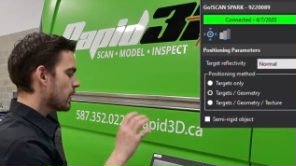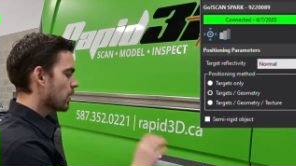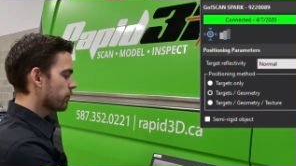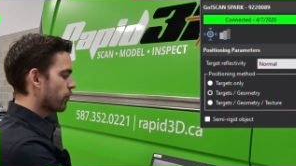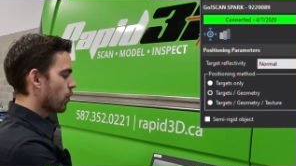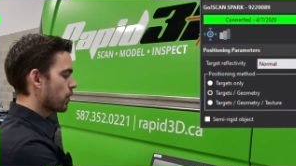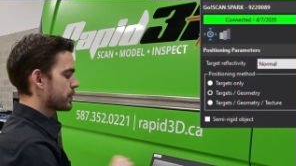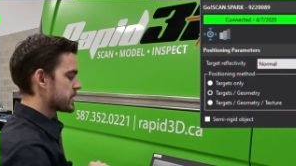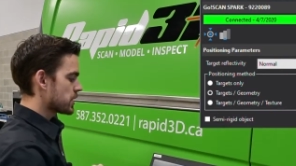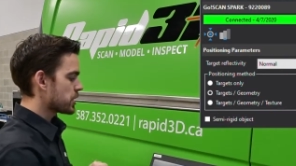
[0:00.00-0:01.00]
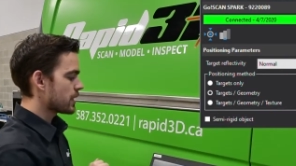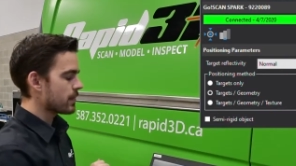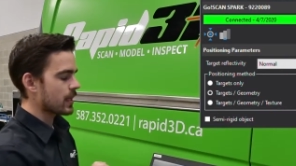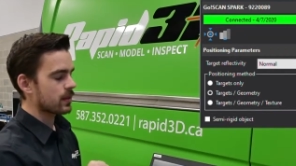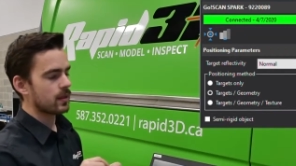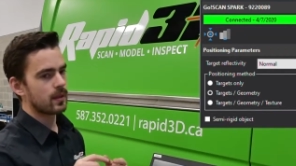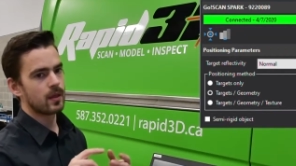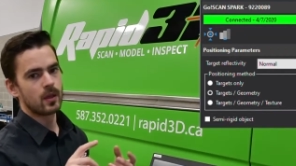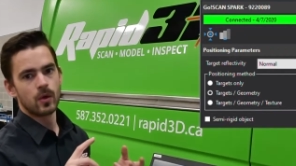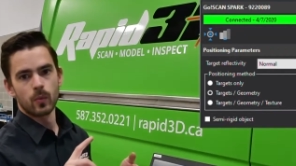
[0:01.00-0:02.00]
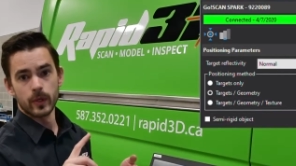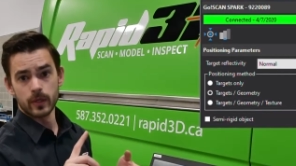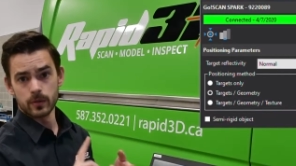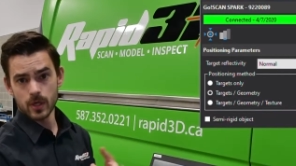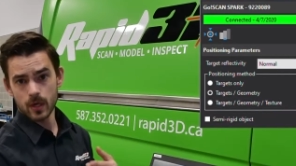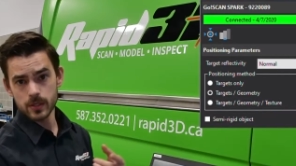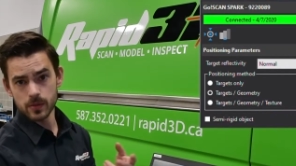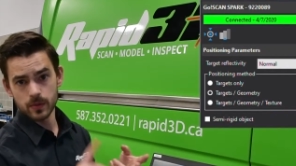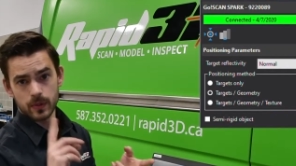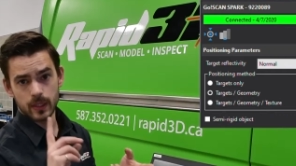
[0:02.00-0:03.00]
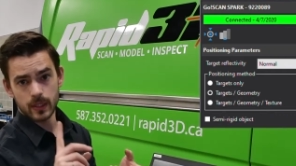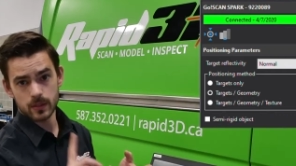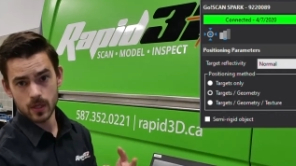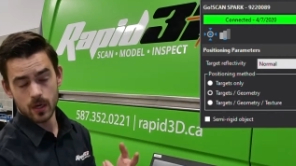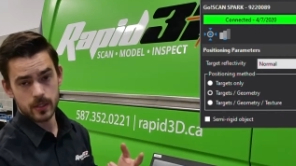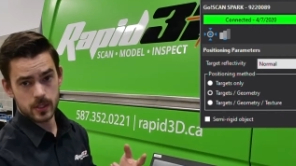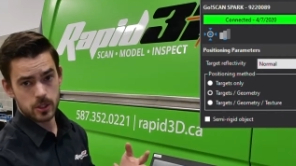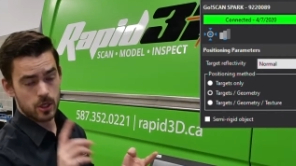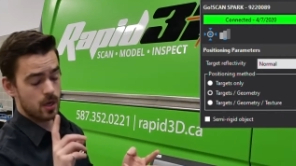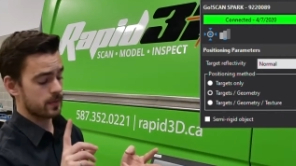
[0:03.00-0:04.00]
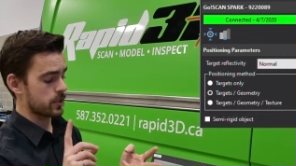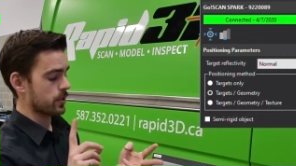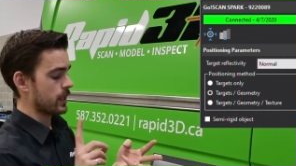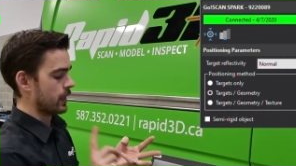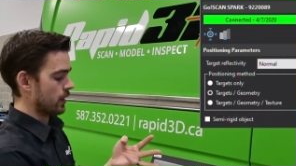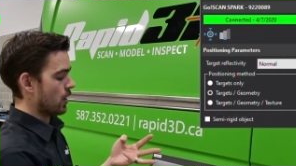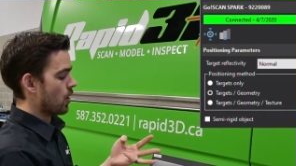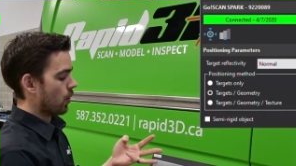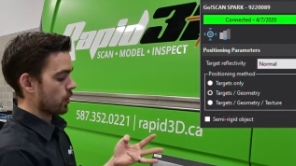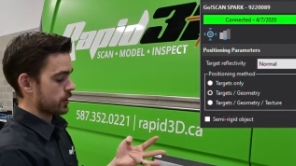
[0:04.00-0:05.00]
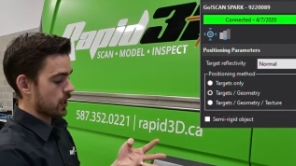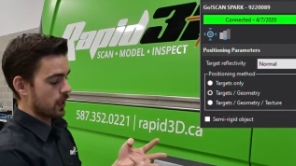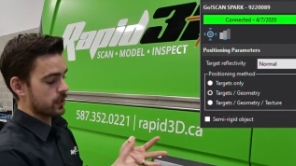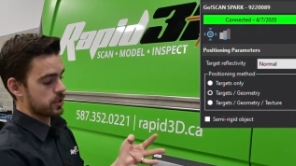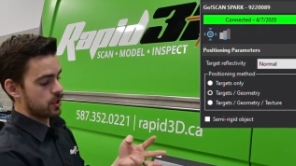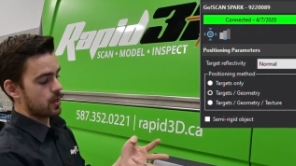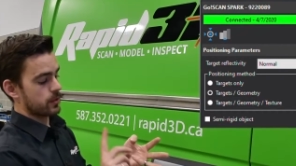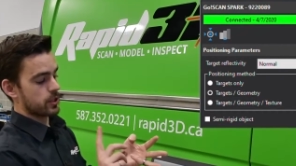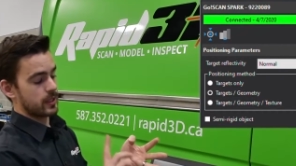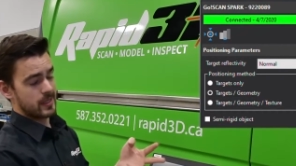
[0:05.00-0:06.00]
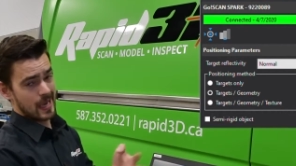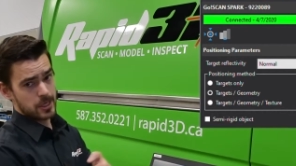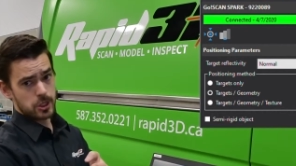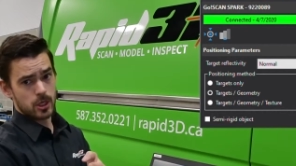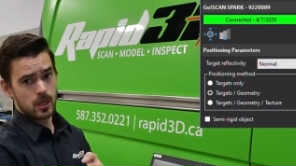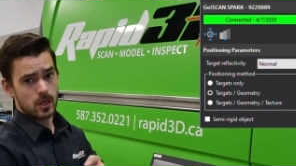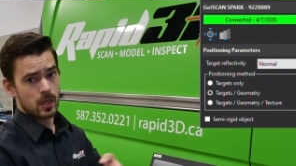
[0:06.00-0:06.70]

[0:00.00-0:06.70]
For positioning method, we can do targets only, targets and geometry, or targets, geometry, and texture.